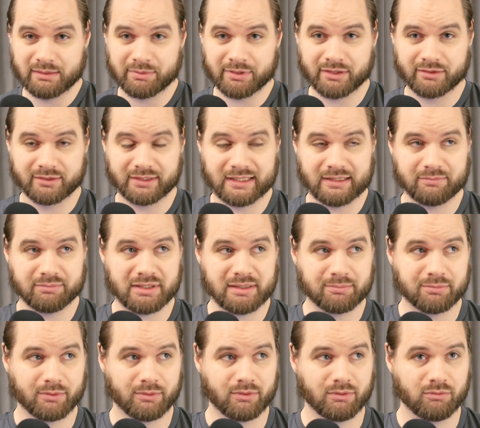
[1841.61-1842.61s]
Apparently
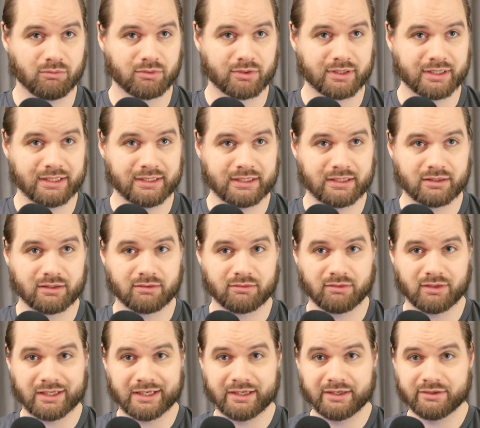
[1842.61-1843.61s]
people were in their
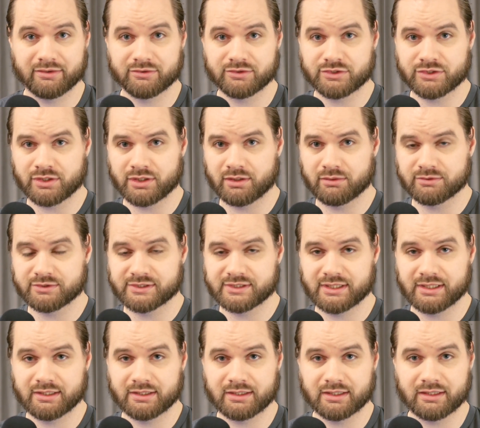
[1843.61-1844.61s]
line to go
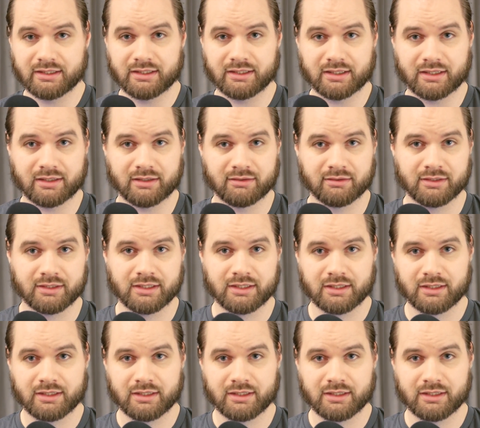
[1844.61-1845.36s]
see the